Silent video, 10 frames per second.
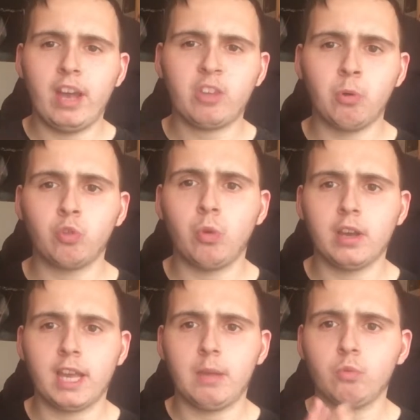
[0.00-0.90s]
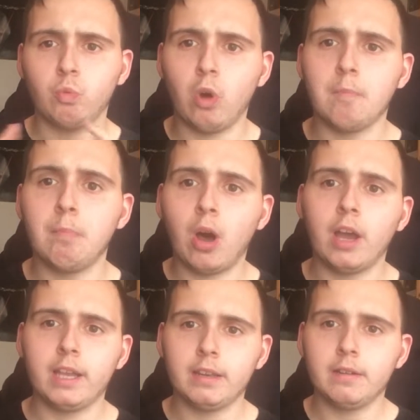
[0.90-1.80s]
Xbox One games worth
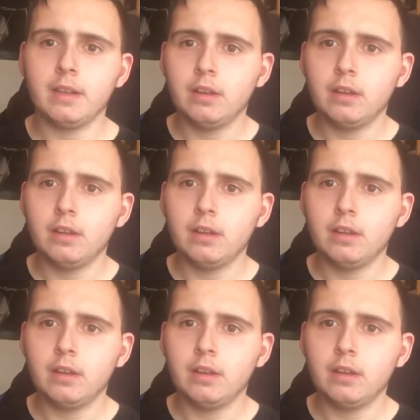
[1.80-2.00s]
buying.